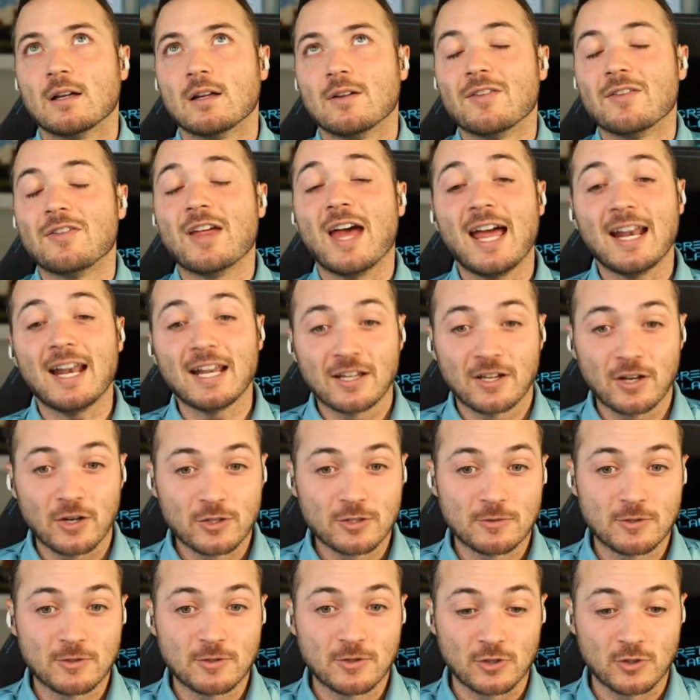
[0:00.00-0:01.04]
then it
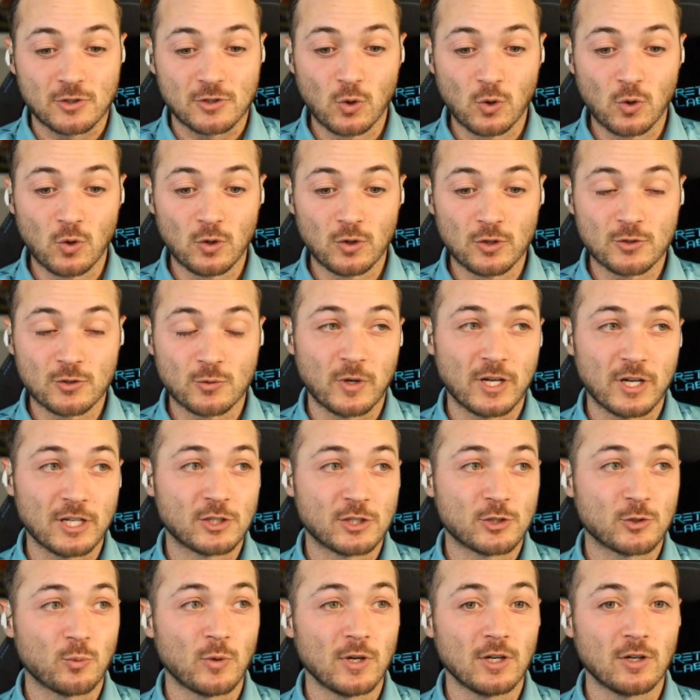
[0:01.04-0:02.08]
goes to the tools,
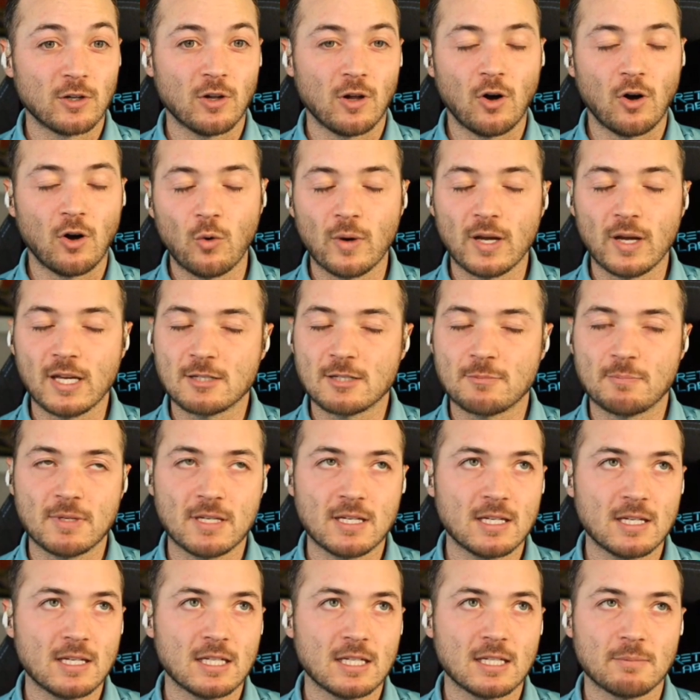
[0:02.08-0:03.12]
which will always
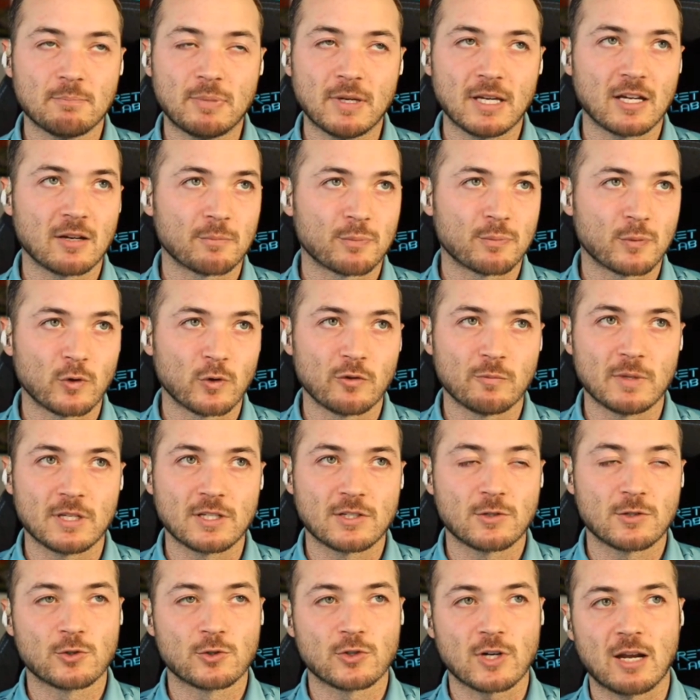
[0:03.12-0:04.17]
be big
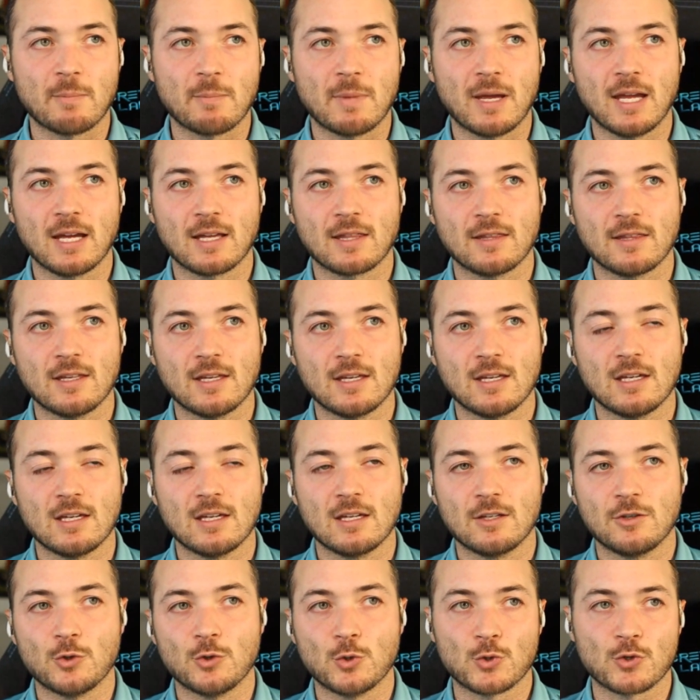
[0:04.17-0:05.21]
improvements to try to make
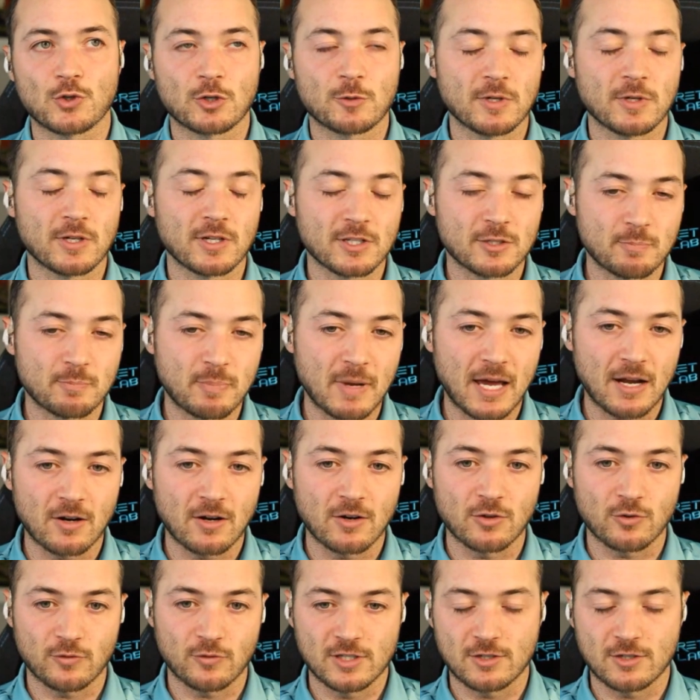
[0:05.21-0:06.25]
the user experience
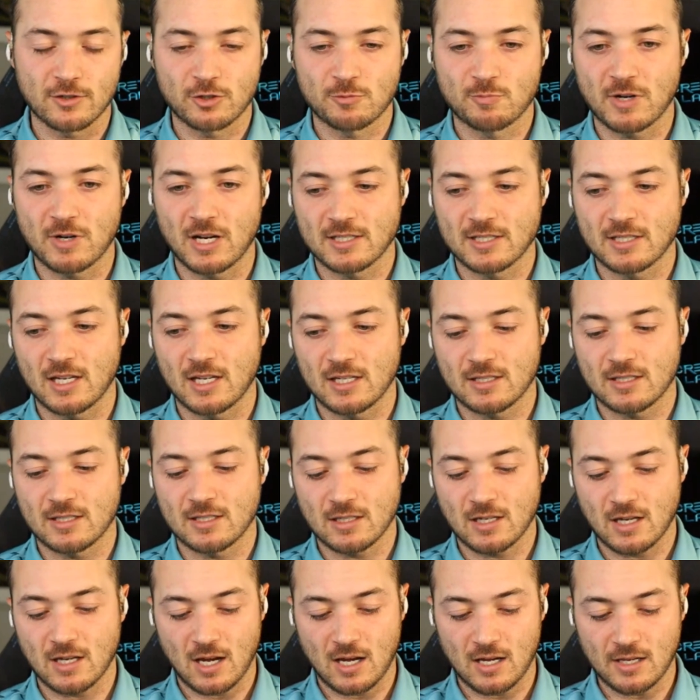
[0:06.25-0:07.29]
better, the research process
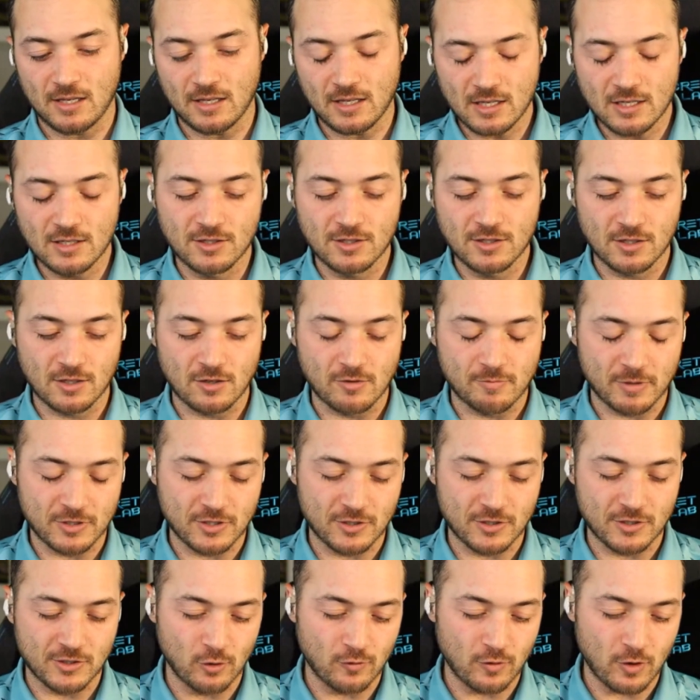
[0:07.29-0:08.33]
uh, easier, but
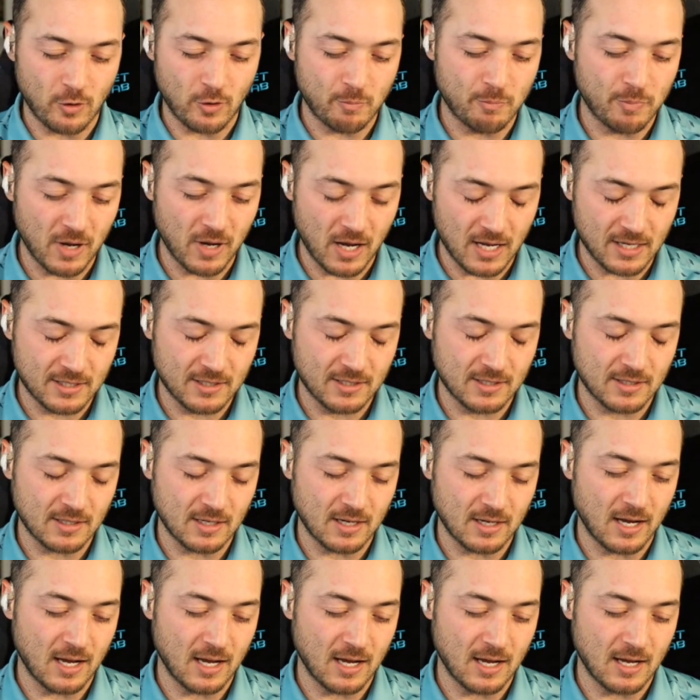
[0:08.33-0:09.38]
still robust.
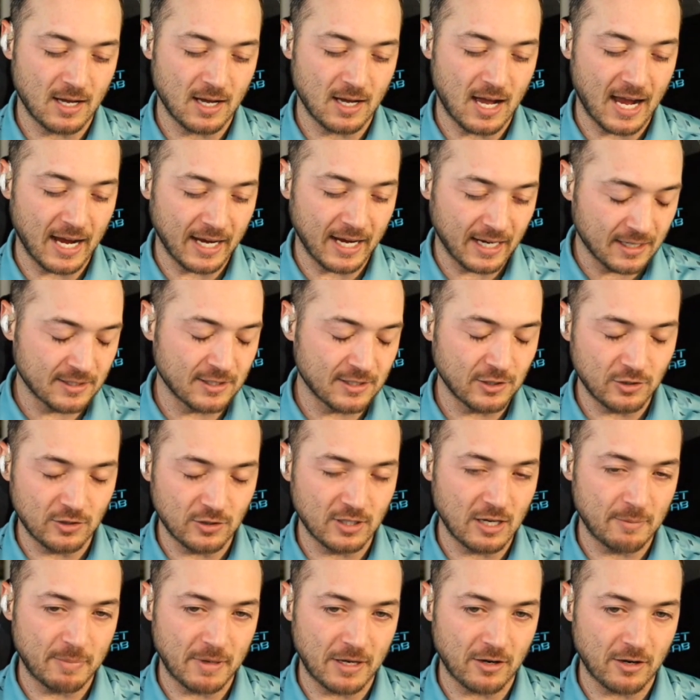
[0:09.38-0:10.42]
Uh, I continue to
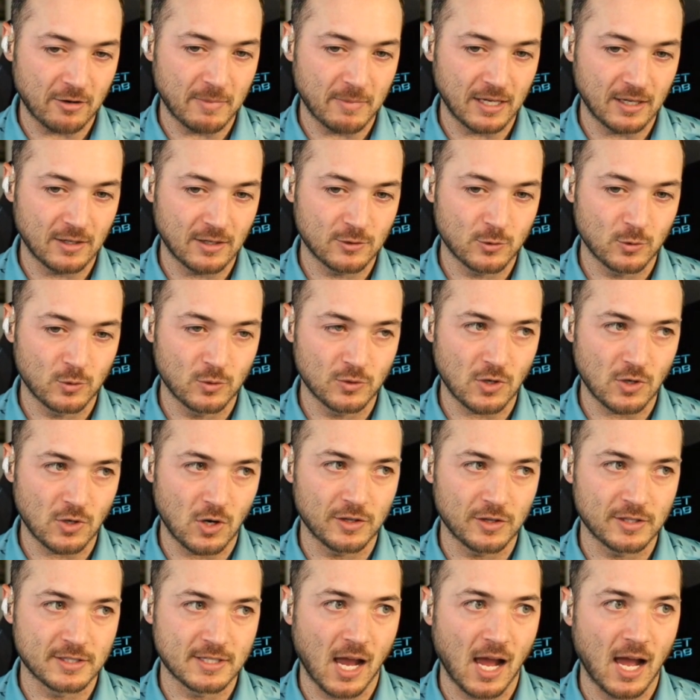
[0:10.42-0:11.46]
get better at making tools all
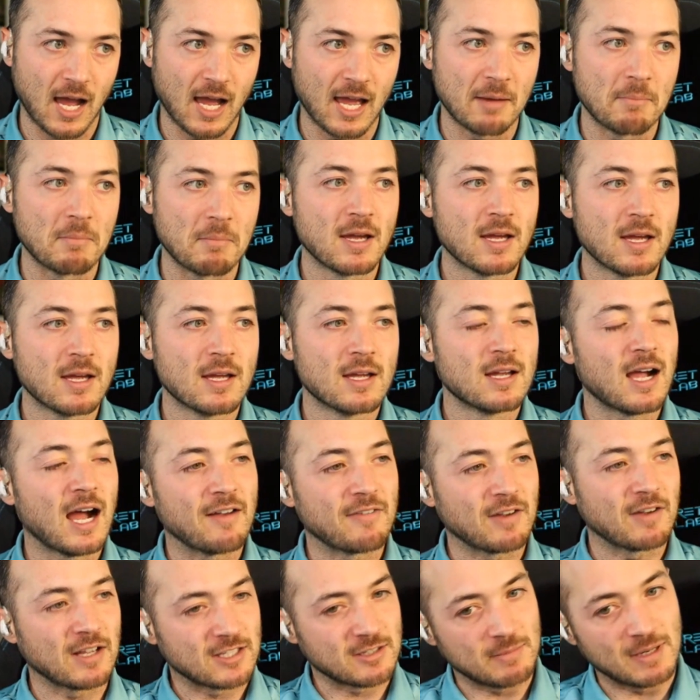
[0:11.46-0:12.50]
the time.
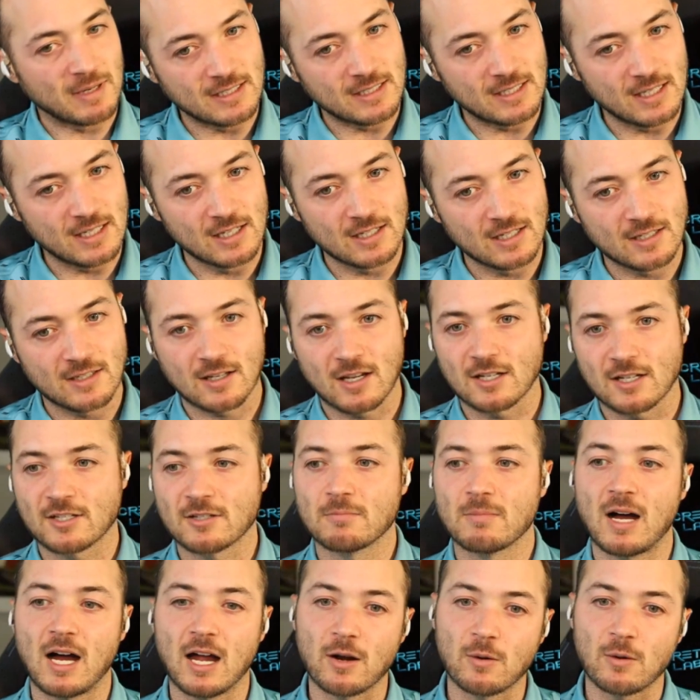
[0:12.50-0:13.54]
I've got some ideas. The custom
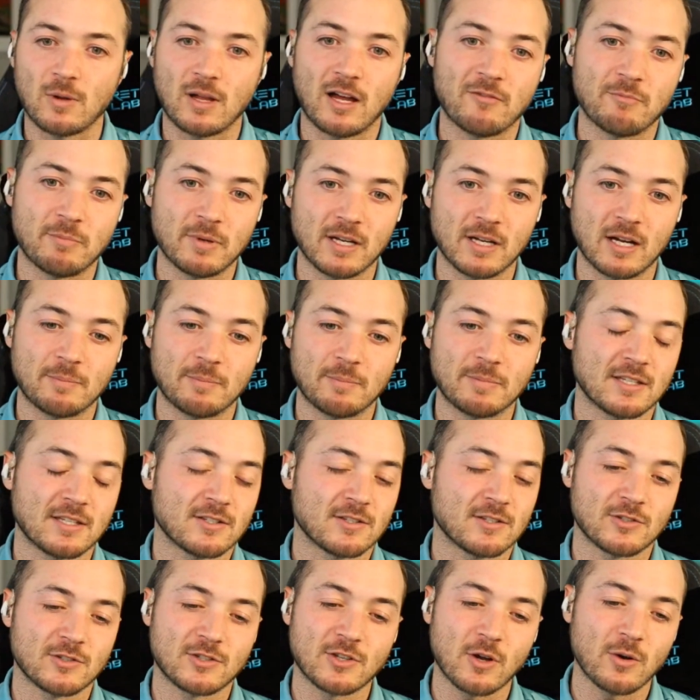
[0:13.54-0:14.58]
model will have big updates.
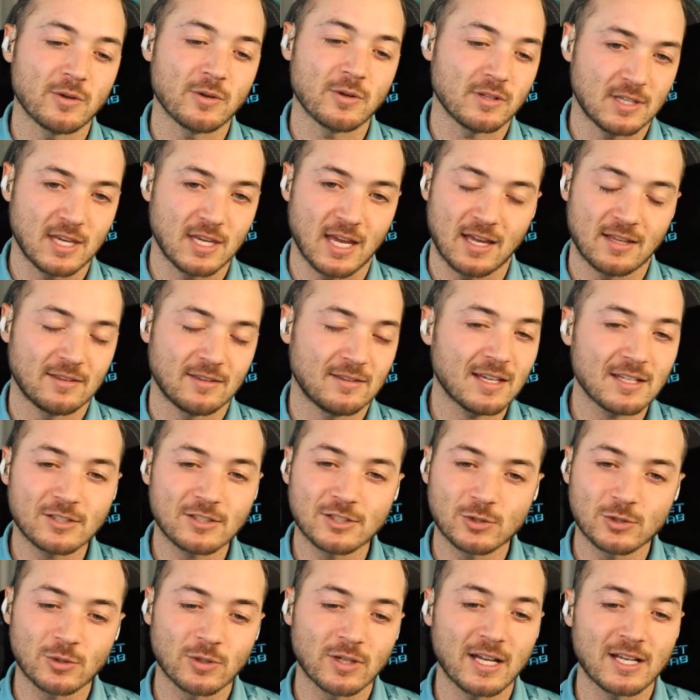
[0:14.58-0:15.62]
So, yeah, the
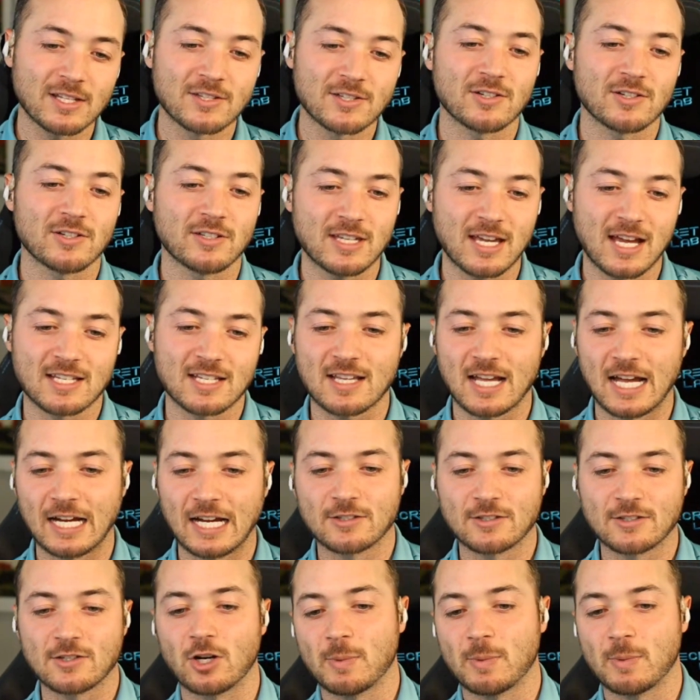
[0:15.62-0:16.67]
short answer yes, I
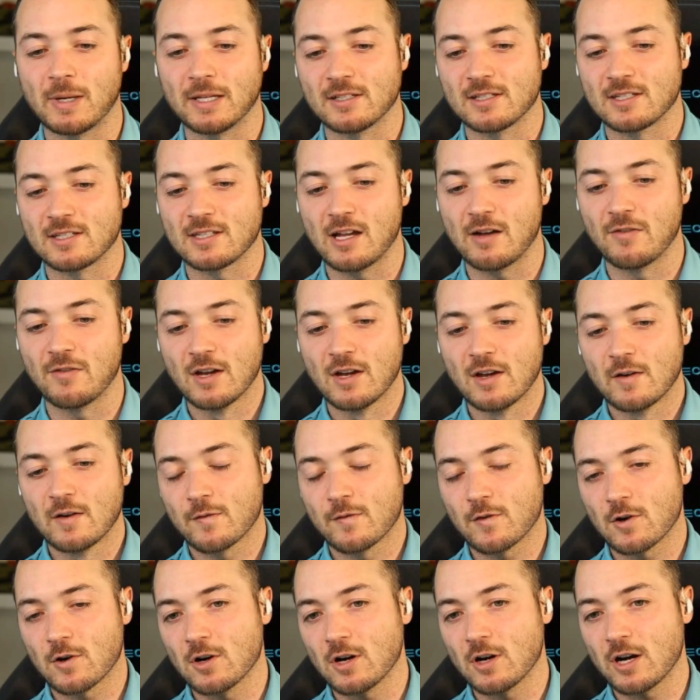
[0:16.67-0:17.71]
could talk about this stuff
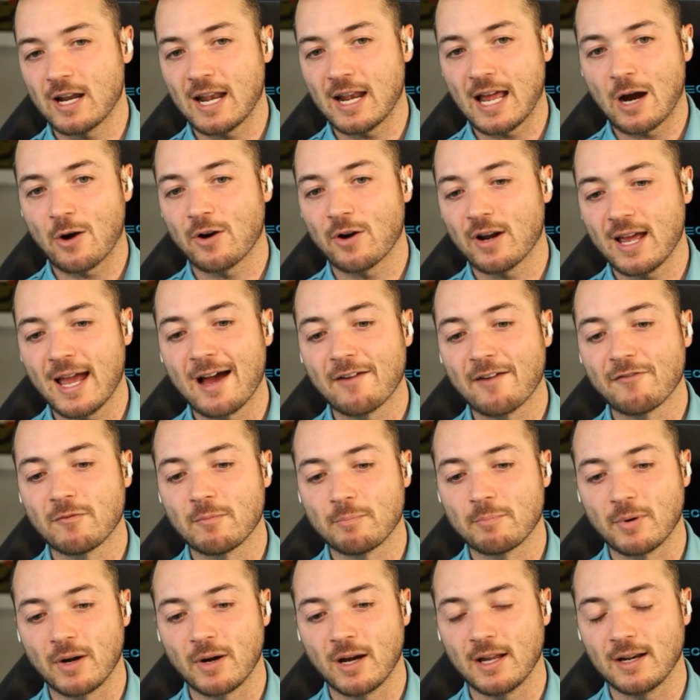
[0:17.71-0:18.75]
for an hour and a half,
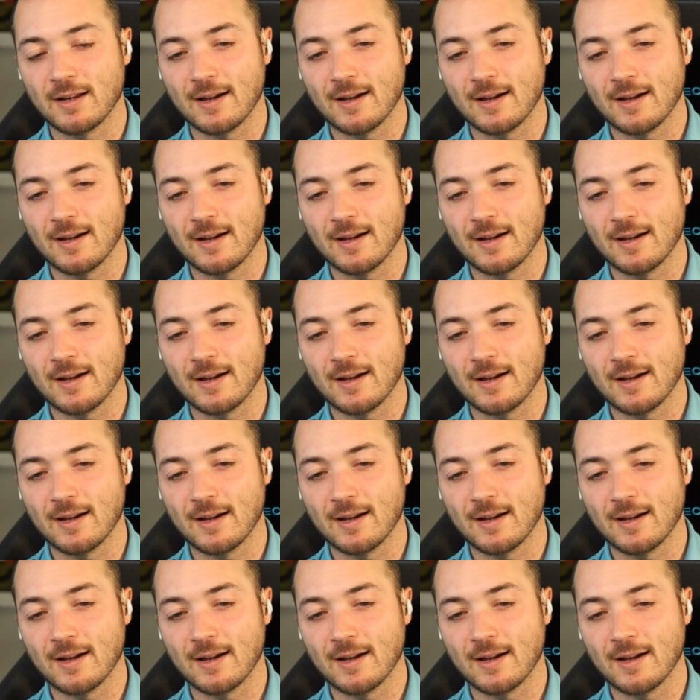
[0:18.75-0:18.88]
but